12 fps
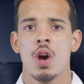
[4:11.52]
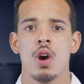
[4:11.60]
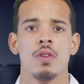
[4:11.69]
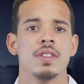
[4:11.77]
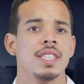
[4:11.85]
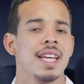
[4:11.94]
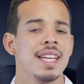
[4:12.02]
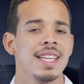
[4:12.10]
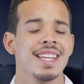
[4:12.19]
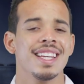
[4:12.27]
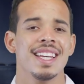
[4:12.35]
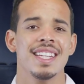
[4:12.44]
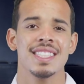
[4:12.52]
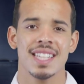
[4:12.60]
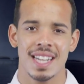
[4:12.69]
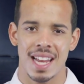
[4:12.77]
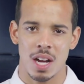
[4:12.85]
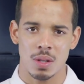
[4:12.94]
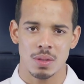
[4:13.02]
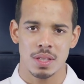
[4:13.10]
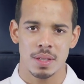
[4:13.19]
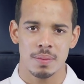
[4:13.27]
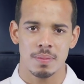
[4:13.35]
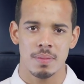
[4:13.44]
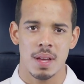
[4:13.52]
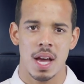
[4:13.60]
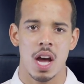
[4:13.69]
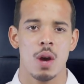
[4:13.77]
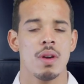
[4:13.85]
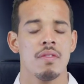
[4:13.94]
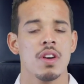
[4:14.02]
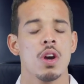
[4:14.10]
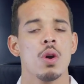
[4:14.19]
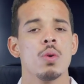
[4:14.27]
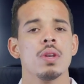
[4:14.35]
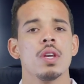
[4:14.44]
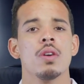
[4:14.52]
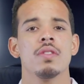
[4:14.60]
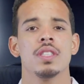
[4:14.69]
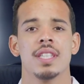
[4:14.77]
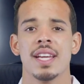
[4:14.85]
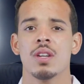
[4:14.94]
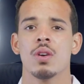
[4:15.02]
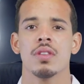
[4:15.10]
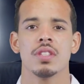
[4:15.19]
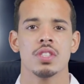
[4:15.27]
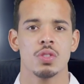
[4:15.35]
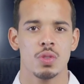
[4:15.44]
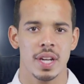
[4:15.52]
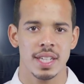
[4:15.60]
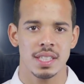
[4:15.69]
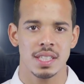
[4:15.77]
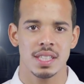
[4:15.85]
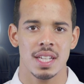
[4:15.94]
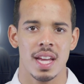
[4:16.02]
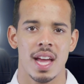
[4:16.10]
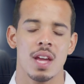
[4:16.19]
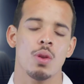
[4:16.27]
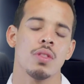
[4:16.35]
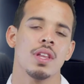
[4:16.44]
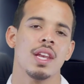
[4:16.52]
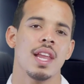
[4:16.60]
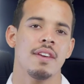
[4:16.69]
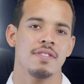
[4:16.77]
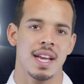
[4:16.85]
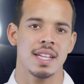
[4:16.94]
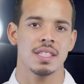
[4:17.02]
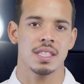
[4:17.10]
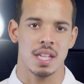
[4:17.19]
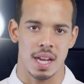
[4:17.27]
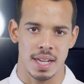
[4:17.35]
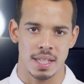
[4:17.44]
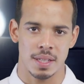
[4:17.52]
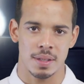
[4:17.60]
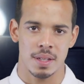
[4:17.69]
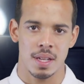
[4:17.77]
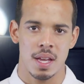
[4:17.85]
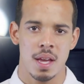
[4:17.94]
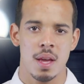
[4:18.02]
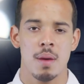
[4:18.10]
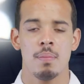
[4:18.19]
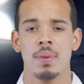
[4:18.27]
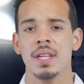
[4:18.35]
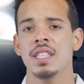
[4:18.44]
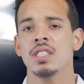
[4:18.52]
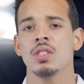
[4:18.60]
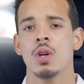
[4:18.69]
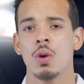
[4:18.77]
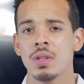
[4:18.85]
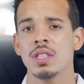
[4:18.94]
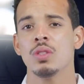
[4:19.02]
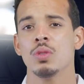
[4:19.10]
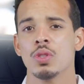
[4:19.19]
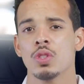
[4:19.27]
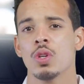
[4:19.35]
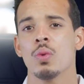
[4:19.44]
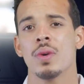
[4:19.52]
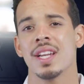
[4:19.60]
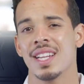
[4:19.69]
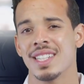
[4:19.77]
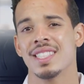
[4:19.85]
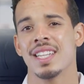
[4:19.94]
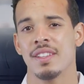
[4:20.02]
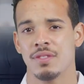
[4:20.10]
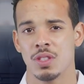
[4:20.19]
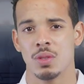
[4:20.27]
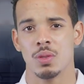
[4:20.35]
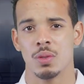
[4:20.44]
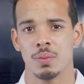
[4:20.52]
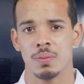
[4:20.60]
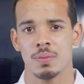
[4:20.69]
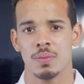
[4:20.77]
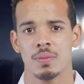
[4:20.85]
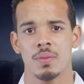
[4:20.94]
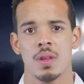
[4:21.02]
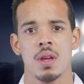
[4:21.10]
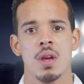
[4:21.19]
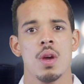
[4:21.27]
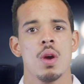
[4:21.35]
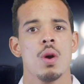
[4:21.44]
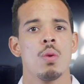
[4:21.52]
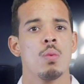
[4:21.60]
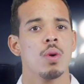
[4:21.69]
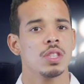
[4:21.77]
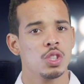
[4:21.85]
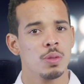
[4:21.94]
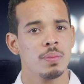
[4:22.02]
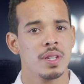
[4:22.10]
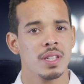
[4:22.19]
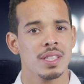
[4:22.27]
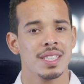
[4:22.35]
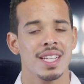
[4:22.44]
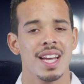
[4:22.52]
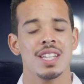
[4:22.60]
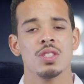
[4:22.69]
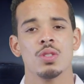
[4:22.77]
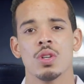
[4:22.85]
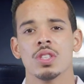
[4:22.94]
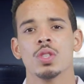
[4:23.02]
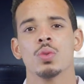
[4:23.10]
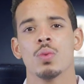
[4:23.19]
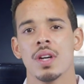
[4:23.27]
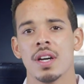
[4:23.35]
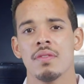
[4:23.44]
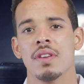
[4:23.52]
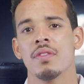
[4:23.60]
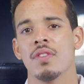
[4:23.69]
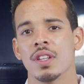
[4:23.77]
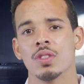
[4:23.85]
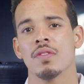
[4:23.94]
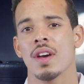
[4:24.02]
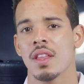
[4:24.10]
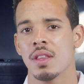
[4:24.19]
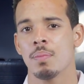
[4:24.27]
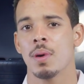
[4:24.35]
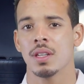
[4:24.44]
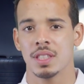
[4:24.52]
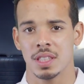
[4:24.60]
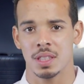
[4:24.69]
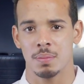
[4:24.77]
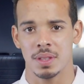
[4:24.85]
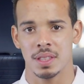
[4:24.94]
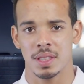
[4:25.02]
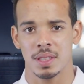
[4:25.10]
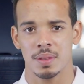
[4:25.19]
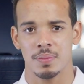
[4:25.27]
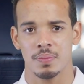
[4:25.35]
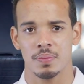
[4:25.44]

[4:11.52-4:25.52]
Overtaking is allowed, however, only overtake on the straights and on the left-hand side. Please only do so when it is safe to do. Watch your mirrors and do not swerve in front of other participants.